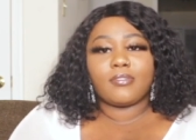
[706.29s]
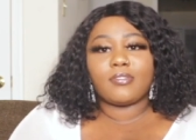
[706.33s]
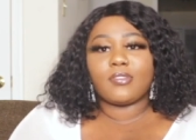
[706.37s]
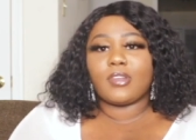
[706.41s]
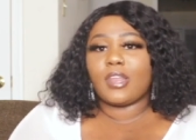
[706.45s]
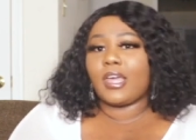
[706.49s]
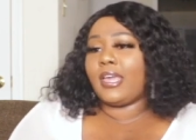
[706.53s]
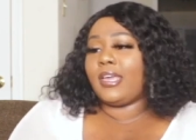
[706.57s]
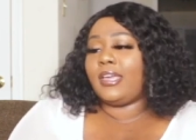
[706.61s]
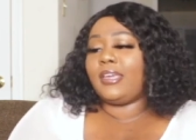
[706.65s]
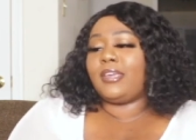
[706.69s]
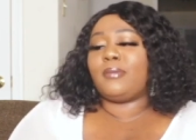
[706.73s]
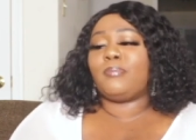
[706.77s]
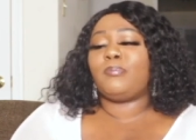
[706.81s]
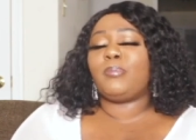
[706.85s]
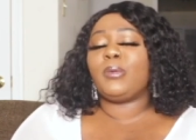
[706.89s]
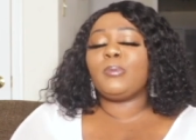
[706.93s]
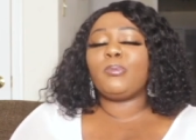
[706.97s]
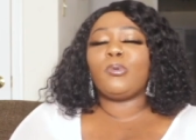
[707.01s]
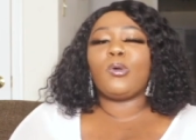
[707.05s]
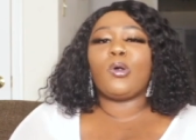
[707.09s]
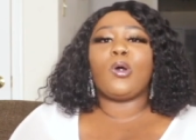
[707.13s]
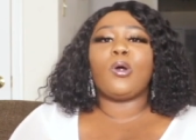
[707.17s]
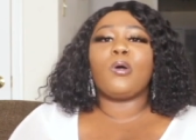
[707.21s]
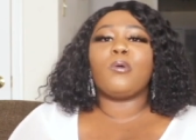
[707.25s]
Like,
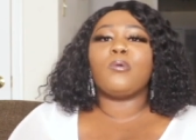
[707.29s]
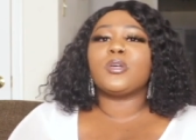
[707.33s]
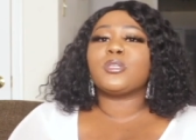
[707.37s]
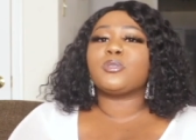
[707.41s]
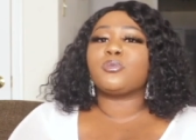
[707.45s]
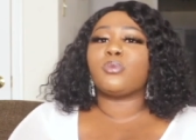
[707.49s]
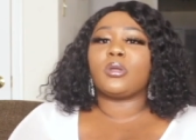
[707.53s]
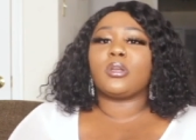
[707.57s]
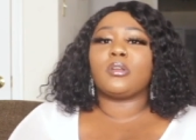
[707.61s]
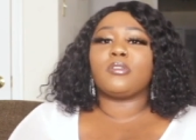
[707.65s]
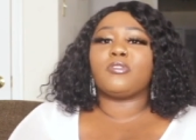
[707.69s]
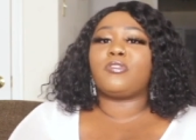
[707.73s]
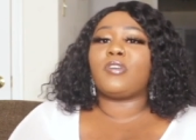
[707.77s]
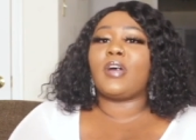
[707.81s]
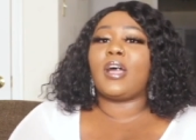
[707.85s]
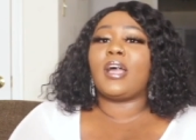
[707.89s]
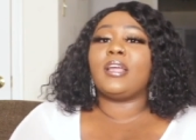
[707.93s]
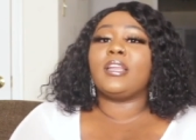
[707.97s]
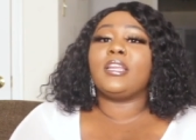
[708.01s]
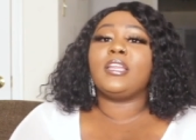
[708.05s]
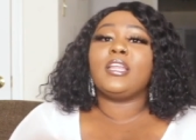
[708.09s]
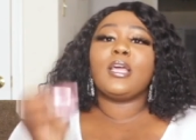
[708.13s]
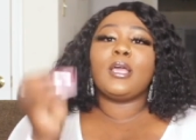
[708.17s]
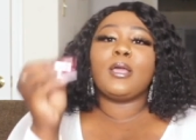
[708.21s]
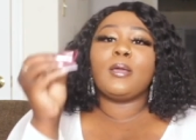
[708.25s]
people always want to
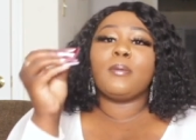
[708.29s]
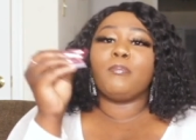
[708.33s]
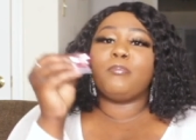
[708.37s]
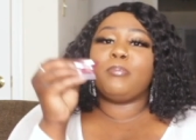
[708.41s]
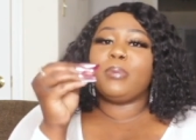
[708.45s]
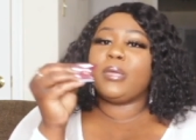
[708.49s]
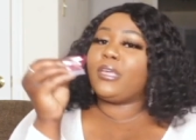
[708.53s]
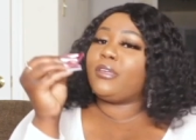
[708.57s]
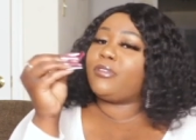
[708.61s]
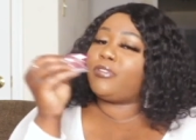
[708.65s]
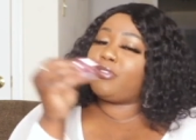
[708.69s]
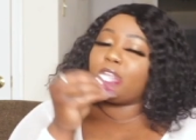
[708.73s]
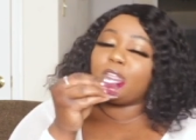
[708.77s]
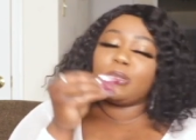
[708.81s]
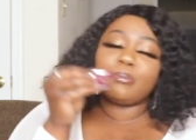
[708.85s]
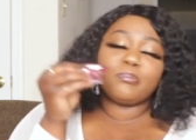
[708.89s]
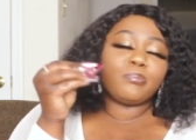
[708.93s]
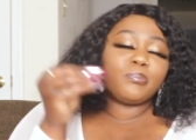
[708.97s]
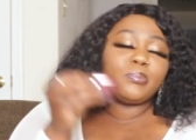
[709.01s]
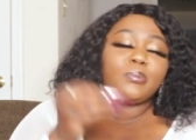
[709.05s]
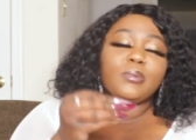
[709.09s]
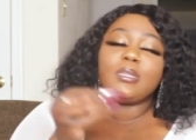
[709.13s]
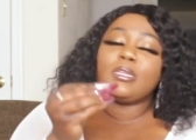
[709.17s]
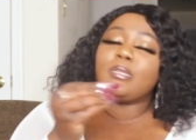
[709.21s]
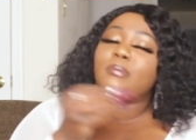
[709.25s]
find beef in,
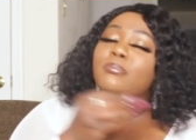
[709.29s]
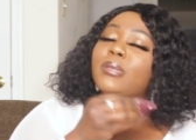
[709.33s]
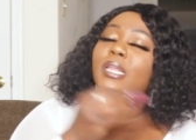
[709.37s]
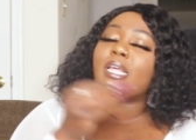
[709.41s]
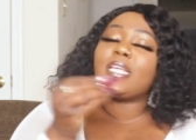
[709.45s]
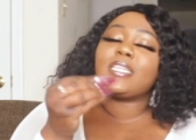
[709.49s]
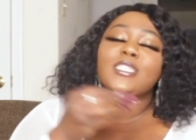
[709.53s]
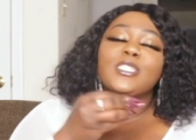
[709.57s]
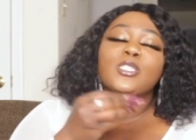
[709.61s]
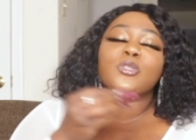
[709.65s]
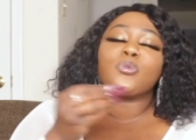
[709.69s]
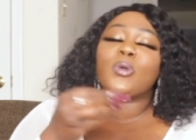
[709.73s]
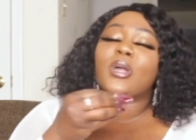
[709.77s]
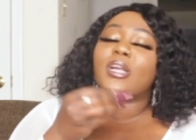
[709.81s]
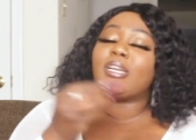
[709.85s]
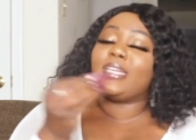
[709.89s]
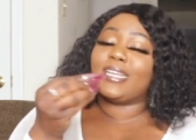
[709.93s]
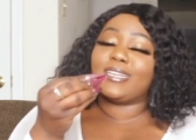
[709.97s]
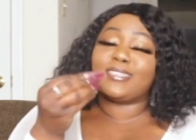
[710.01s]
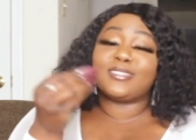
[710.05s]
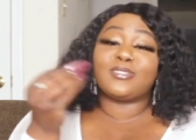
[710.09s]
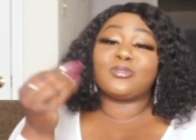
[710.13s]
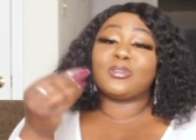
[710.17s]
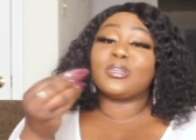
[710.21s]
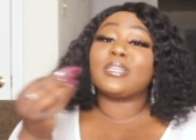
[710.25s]
in places where
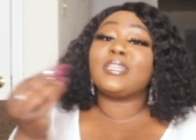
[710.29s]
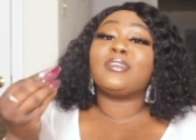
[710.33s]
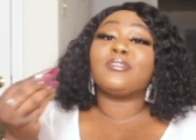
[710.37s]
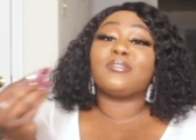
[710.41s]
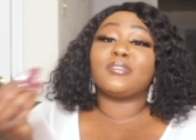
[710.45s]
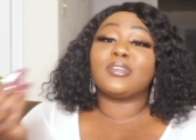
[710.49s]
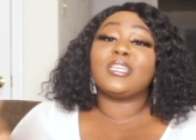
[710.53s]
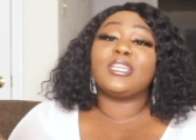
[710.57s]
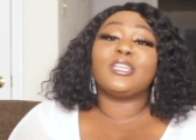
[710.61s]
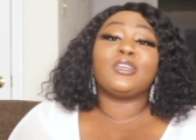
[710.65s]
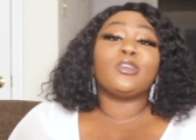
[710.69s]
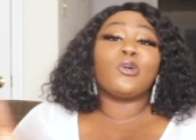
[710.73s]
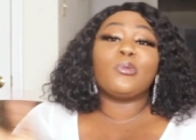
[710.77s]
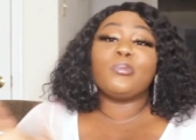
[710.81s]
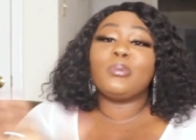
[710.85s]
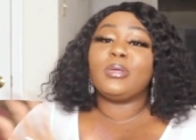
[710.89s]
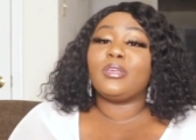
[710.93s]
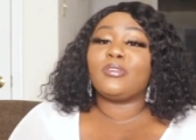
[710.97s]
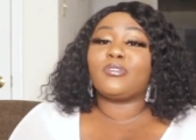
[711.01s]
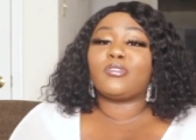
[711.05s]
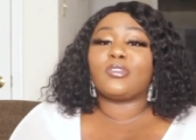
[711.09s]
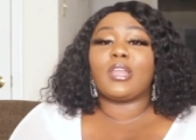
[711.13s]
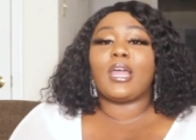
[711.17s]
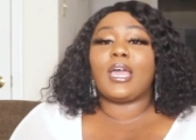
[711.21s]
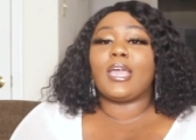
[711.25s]
there's really really no
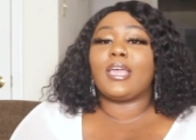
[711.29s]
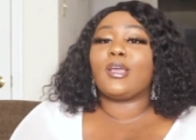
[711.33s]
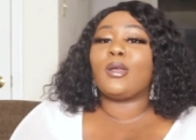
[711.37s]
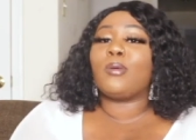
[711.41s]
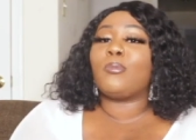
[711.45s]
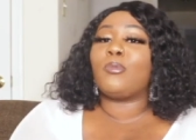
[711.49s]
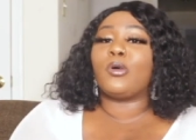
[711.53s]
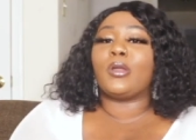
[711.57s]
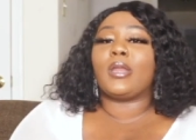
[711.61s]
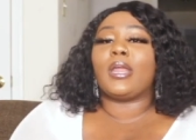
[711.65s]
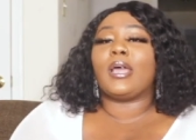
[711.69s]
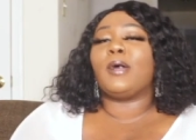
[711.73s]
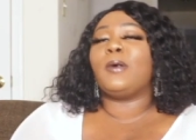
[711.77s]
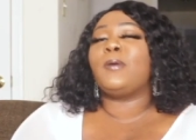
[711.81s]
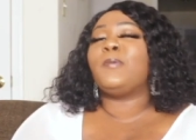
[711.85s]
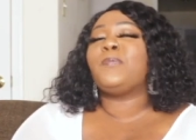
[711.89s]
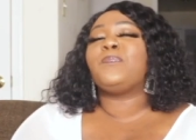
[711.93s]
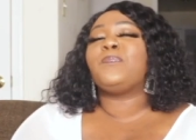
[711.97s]
beef. Like, come on now.